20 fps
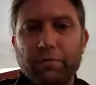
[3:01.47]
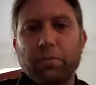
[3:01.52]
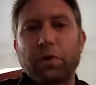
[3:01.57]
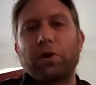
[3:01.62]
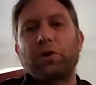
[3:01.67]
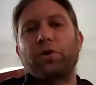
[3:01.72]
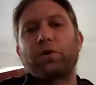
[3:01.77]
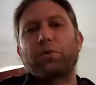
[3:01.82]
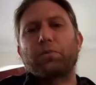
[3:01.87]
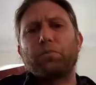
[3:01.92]

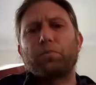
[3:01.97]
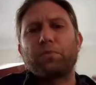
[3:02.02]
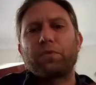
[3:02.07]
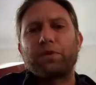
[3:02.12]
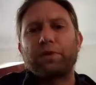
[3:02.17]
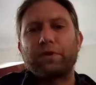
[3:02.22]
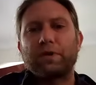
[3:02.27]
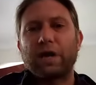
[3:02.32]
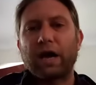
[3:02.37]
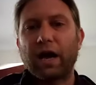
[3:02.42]
home,
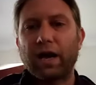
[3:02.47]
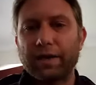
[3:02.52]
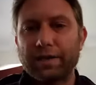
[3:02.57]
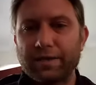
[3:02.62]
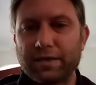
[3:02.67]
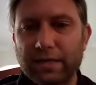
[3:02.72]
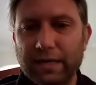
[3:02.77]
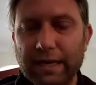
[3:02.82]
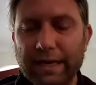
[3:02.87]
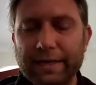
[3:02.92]
the
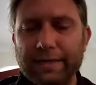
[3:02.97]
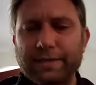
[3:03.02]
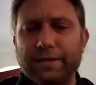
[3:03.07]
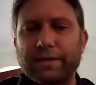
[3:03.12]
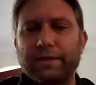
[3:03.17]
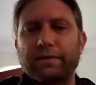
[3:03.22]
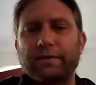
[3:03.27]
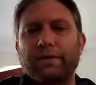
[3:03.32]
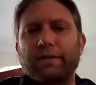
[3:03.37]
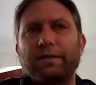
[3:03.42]

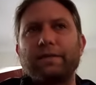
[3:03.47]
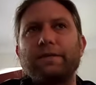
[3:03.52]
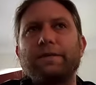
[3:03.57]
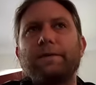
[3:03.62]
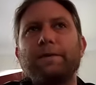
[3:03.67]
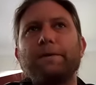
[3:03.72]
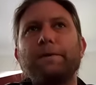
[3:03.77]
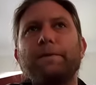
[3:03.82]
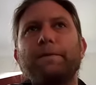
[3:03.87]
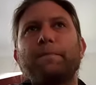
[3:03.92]
isolating, the
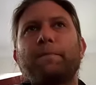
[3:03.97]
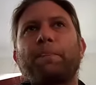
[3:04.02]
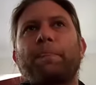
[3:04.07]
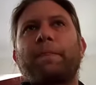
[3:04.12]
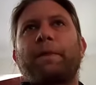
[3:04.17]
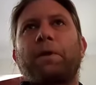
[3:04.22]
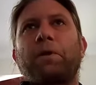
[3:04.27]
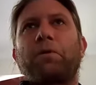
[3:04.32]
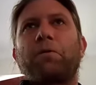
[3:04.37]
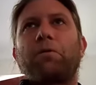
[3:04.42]

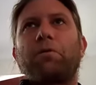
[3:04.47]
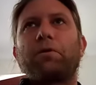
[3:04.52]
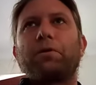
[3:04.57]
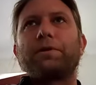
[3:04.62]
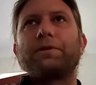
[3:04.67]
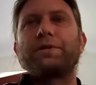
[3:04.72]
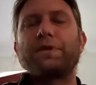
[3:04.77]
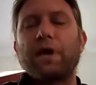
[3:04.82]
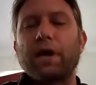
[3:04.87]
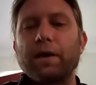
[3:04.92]

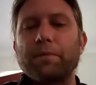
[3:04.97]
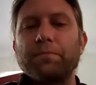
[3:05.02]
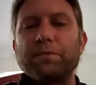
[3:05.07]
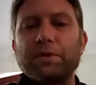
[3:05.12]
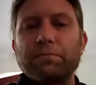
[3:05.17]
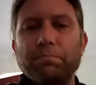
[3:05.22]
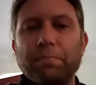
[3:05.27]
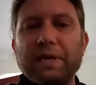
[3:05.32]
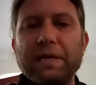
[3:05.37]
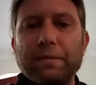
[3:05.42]
time
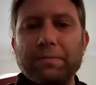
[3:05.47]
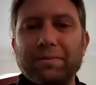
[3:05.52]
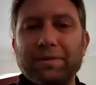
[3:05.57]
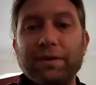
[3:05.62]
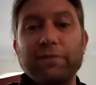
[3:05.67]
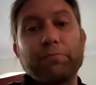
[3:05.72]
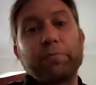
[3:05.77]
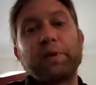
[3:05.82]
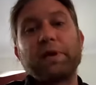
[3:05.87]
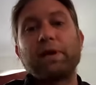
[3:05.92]
that people
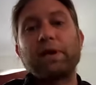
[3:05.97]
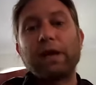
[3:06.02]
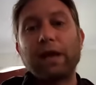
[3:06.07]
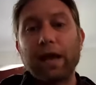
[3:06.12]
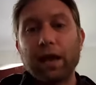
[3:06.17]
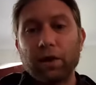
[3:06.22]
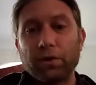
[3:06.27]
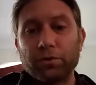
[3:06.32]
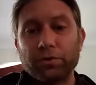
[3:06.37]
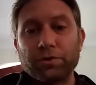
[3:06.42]
have been
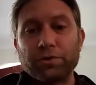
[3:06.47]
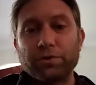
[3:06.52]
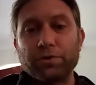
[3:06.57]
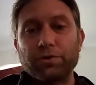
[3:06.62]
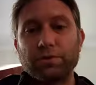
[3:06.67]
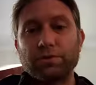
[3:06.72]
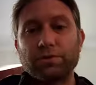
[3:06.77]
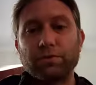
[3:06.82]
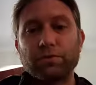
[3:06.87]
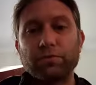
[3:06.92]
allowed
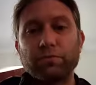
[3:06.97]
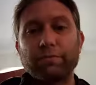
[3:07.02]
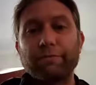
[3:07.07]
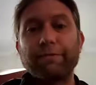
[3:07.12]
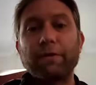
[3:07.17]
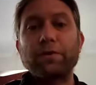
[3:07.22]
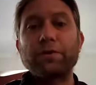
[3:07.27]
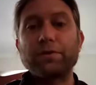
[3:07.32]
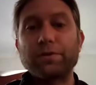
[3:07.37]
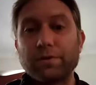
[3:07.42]
to
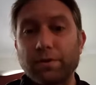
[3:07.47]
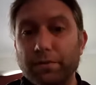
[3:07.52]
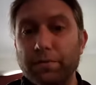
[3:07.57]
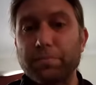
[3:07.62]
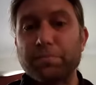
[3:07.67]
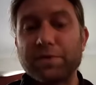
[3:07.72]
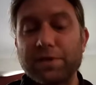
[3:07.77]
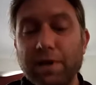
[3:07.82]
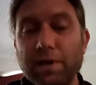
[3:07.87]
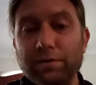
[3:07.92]
focus on
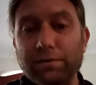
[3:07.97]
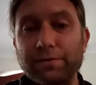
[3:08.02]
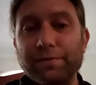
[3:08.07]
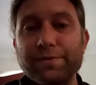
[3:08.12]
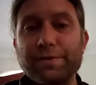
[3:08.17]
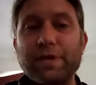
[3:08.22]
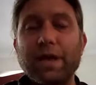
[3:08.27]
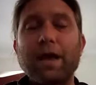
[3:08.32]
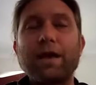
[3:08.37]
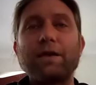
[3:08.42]

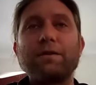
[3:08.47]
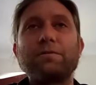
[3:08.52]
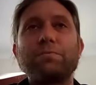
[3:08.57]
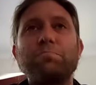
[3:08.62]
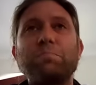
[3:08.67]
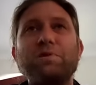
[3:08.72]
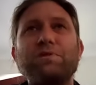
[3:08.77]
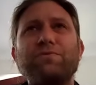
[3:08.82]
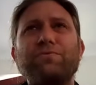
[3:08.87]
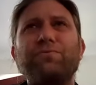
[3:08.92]
themselves has
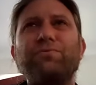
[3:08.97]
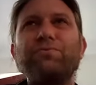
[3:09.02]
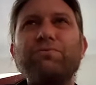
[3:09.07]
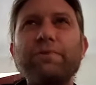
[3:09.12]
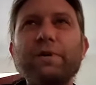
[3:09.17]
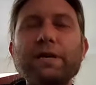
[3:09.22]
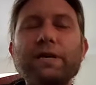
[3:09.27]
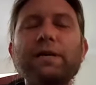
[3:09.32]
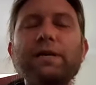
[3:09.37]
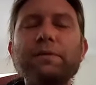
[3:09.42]
been
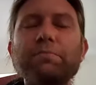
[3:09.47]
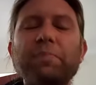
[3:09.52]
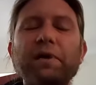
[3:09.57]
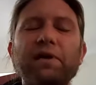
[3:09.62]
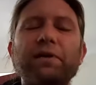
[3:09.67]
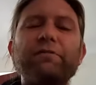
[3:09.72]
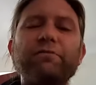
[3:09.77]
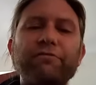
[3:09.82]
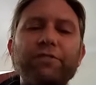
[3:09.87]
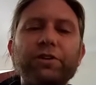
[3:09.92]
really
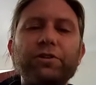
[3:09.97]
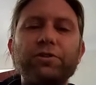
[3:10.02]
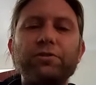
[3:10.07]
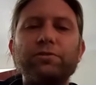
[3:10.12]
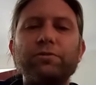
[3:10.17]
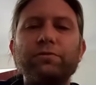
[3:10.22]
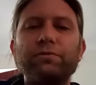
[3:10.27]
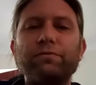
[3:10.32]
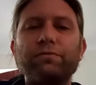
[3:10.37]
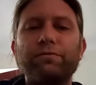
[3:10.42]

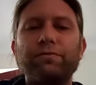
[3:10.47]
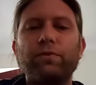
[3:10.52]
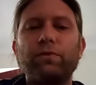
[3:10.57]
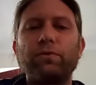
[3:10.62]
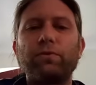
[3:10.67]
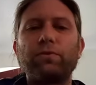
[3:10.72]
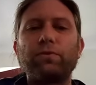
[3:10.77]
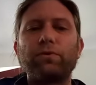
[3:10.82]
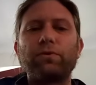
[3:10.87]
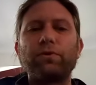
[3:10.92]
beneficial
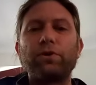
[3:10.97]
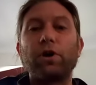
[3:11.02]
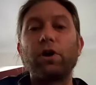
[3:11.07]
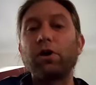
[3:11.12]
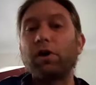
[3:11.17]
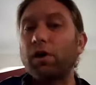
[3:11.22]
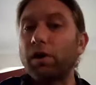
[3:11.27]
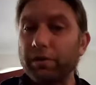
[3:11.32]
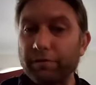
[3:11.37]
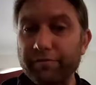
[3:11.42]
for a
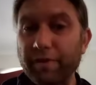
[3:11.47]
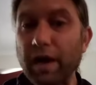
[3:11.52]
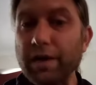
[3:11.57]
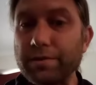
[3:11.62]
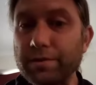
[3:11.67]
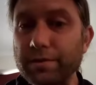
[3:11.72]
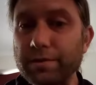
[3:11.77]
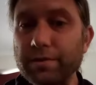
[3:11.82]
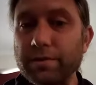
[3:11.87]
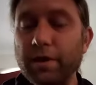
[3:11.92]
lot of
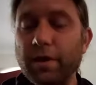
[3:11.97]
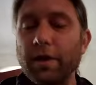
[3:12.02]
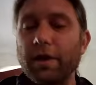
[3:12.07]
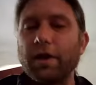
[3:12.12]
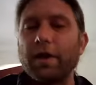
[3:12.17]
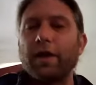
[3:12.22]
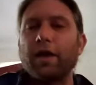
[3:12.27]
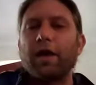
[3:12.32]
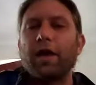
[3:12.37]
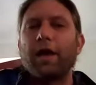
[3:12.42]
us.
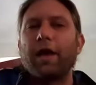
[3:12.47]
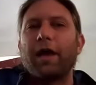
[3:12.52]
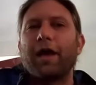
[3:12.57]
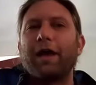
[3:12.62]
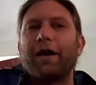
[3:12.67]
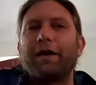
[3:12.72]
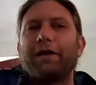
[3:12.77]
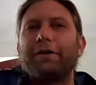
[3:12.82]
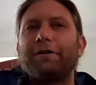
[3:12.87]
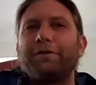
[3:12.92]

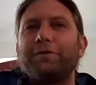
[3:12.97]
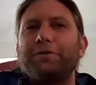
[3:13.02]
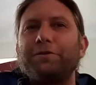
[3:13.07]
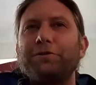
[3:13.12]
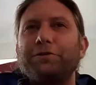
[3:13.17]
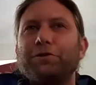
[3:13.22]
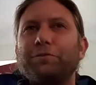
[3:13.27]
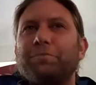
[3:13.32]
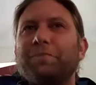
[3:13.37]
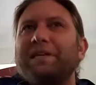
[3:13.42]
And
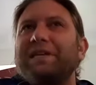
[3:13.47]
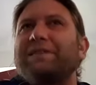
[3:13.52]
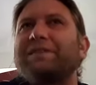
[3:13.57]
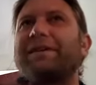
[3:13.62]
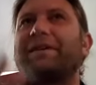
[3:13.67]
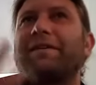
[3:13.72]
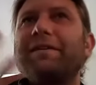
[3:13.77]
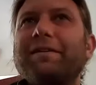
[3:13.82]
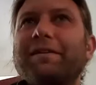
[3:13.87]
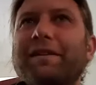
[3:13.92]
to me,
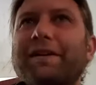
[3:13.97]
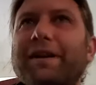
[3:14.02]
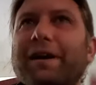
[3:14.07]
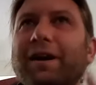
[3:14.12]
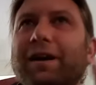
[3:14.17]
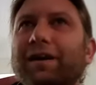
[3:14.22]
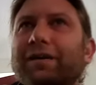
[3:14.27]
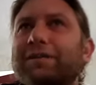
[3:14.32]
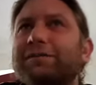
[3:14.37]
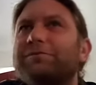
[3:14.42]
that
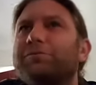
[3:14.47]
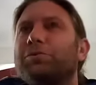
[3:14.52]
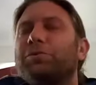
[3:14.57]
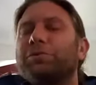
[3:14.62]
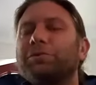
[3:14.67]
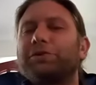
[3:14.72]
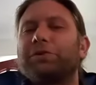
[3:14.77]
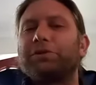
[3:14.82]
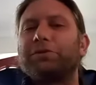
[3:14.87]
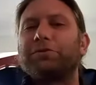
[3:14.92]
kind of
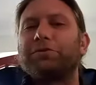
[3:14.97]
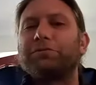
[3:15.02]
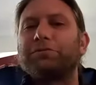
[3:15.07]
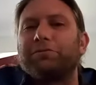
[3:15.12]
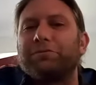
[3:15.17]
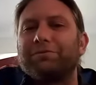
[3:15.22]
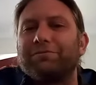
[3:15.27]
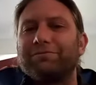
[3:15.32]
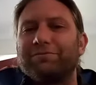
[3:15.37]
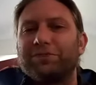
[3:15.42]
also
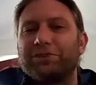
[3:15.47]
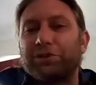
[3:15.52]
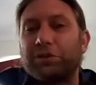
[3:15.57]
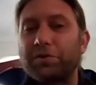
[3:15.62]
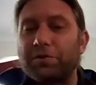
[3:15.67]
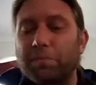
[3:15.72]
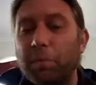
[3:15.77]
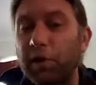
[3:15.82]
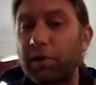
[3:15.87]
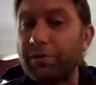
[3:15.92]

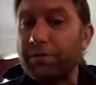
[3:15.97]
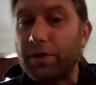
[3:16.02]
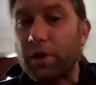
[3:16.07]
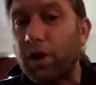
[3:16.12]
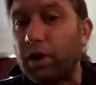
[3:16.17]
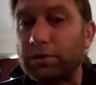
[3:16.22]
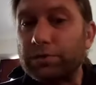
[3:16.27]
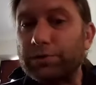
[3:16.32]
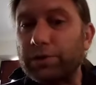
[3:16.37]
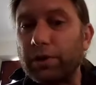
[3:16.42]
shows part of the
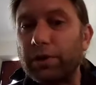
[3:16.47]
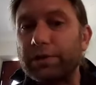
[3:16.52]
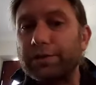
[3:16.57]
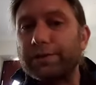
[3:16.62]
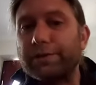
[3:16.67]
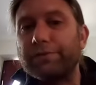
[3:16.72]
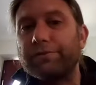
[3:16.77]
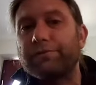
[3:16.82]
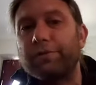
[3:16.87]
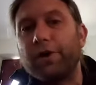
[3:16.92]
contrast
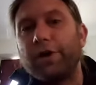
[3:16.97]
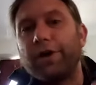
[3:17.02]
of,